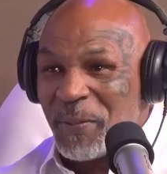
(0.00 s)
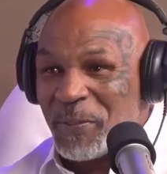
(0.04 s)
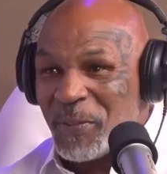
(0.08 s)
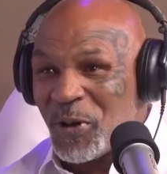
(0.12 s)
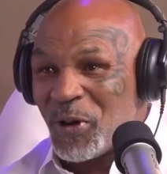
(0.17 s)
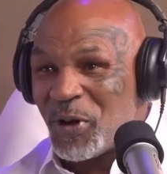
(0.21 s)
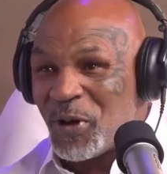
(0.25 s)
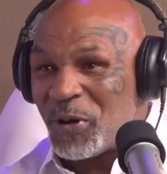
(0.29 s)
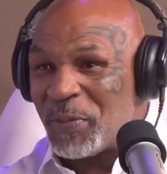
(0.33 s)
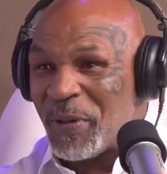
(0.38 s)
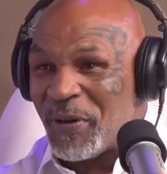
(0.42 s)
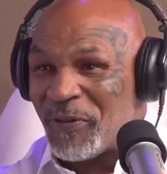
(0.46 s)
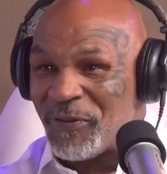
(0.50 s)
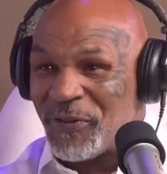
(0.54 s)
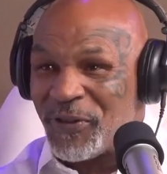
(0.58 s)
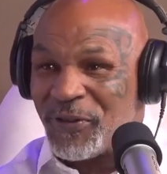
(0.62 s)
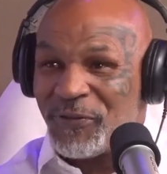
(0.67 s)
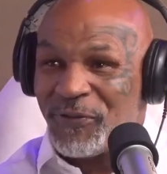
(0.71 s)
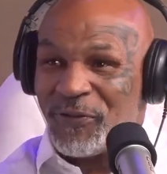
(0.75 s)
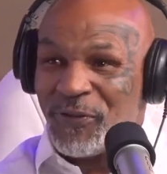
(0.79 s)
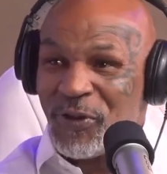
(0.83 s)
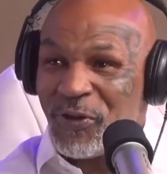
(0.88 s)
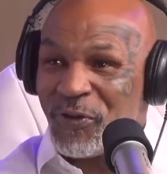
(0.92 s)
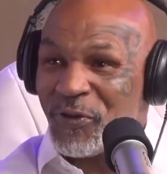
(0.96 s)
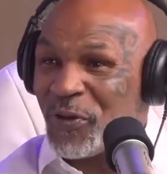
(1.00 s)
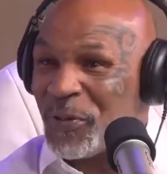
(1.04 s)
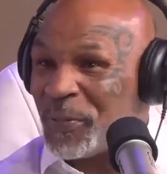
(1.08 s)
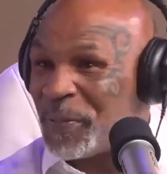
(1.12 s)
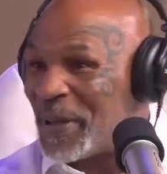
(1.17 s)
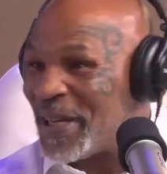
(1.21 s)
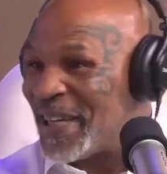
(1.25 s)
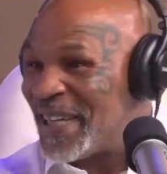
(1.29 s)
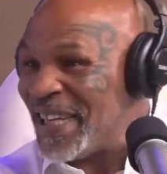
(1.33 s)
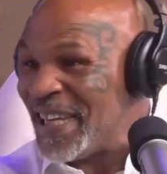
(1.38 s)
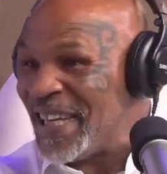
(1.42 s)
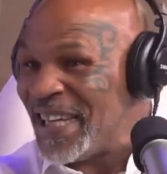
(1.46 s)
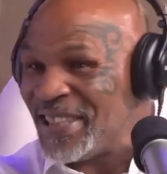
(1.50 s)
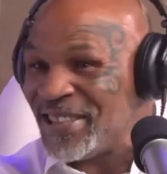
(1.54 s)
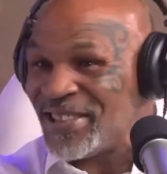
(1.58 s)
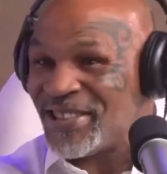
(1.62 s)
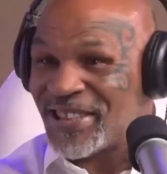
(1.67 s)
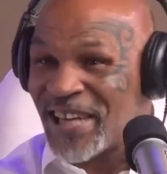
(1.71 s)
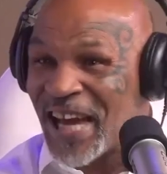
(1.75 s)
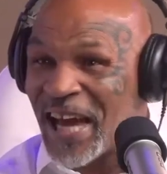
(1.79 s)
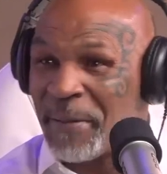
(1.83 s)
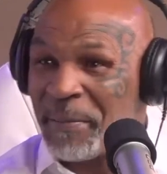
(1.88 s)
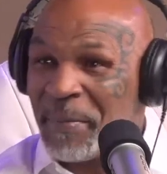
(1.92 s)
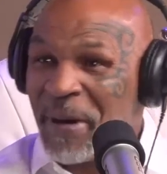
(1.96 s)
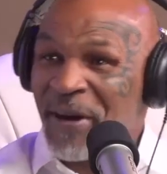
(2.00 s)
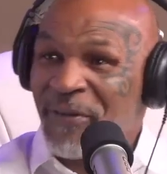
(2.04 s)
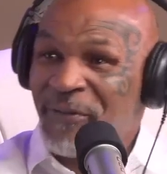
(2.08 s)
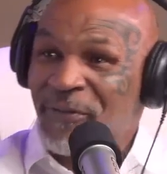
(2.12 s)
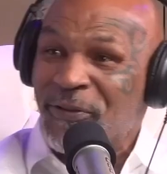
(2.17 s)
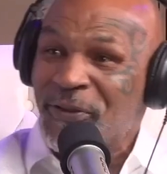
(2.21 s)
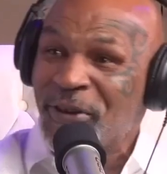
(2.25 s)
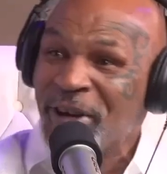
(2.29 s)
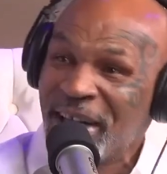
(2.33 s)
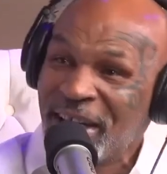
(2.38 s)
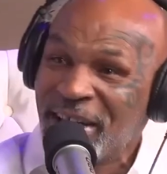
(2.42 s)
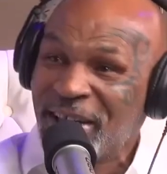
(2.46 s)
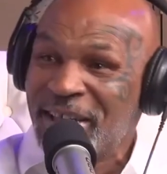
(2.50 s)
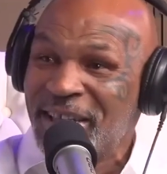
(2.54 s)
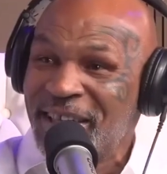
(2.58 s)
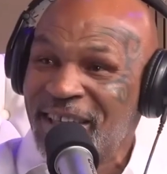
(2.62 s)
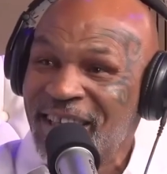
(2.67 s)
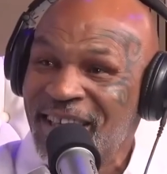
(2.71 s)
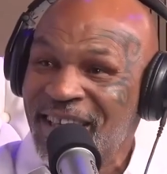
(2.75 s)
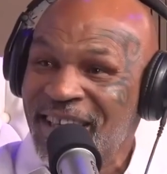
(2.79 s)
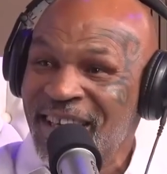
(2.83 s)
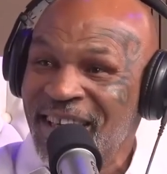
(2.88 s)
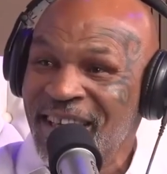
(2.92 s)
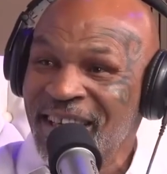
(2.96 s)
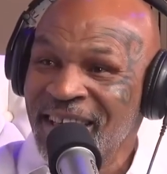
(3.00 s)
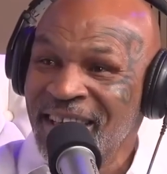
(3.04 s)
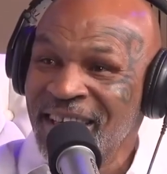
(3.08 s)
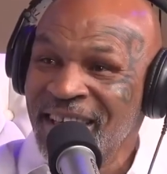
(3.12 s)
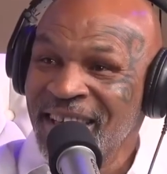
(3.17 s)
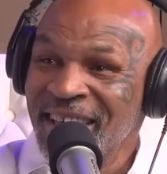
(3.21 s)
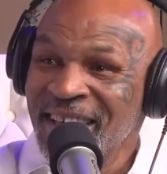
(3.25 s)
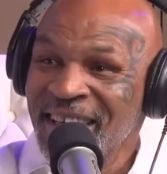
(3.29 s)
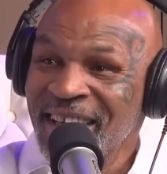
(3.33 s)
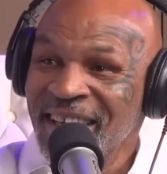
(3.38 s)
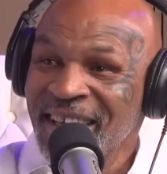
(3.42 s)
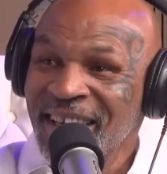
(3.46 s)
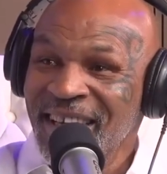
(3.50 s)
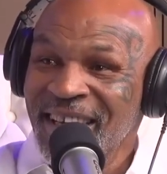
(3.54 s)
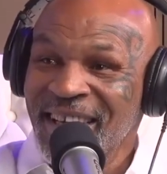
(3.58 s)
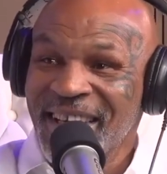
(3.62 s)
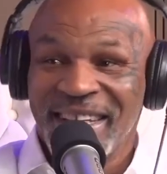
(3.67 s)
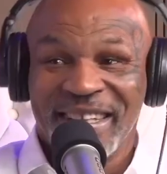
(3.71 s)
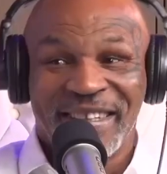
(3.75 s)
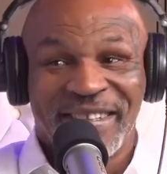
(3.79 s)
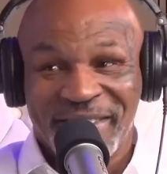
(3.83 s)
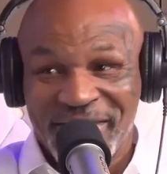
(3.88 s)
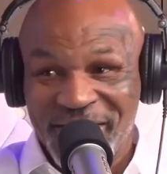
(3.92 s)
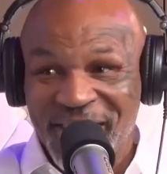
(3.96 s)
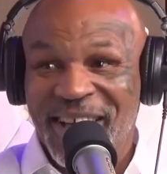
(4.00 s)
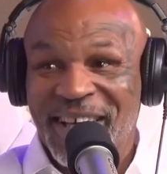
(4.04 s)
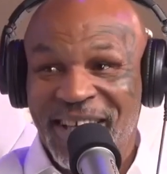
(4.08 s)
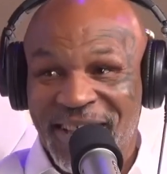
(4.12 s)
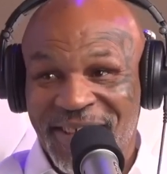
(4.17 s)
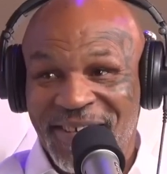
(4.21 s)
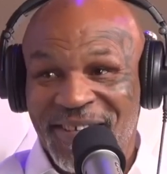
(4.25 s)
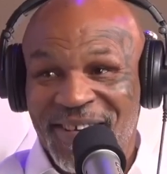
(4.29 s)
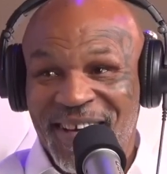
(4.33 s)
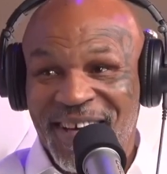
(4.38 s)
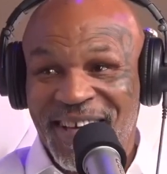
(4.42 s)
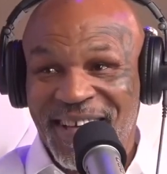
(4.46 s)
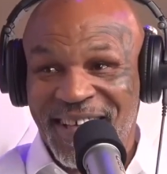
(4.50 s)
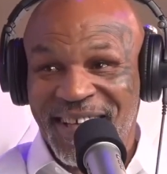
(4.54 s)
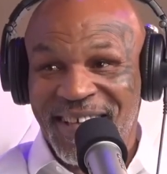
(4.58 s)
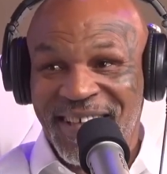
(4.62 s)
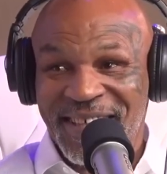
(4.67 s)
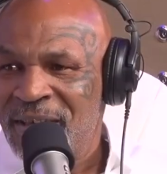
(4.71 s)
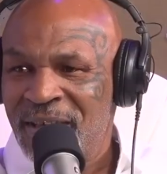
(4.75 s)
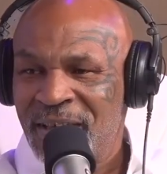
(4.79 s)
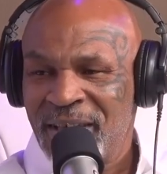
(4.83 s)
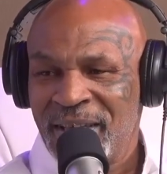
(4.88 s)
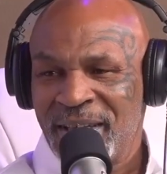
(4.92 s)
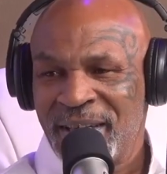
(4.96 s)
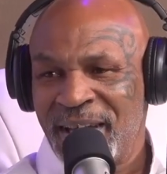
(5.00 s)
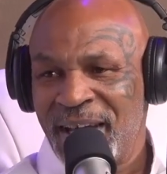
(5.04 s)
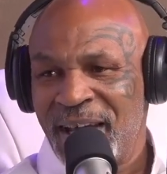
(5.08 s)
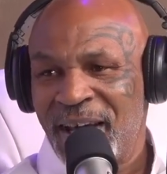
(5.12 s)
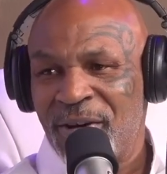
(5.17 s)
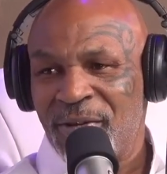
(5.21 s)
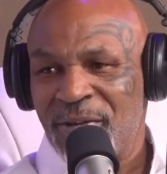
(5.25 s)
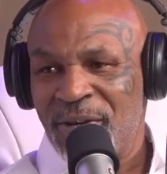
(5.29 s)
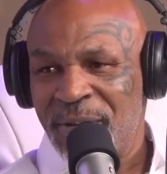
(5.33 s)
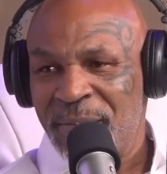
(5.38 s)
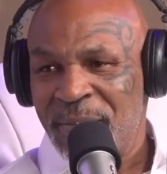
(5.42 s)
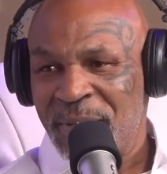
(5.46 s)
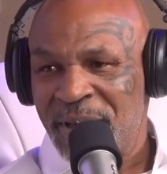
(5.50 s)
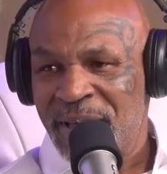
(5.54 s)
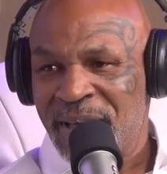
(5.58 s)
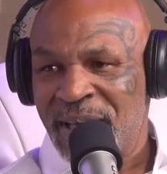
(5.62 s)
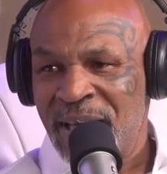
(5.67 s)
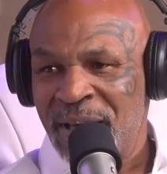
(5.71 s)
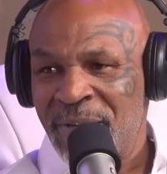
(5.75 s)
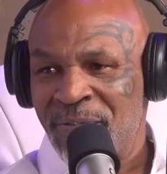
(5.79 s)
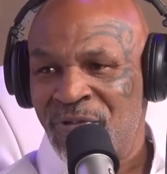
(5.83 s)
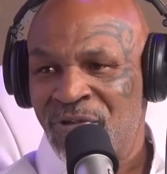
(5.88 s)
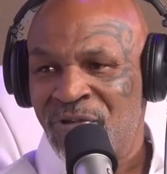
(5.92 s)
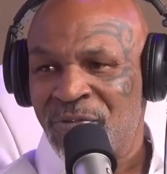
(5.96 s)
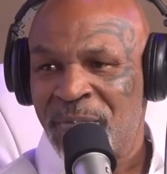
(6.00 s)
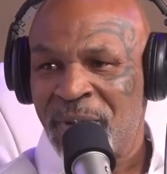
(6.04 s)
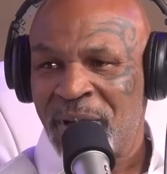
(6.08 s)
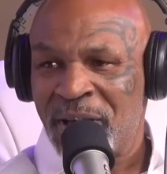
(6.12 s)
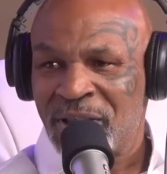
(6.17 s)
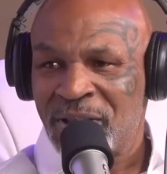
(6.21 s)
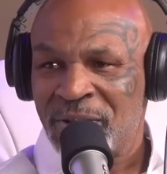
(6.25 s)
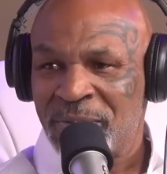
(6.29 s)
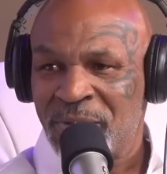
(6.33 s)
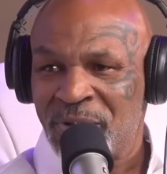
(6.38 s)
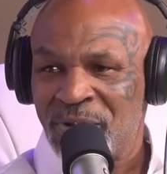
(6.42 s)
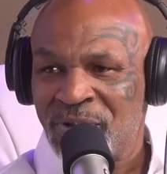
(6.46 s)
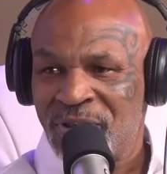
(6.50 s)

I'm going to my friend's funeral, but he shot my friend. It's crazy, right? And now they became respectable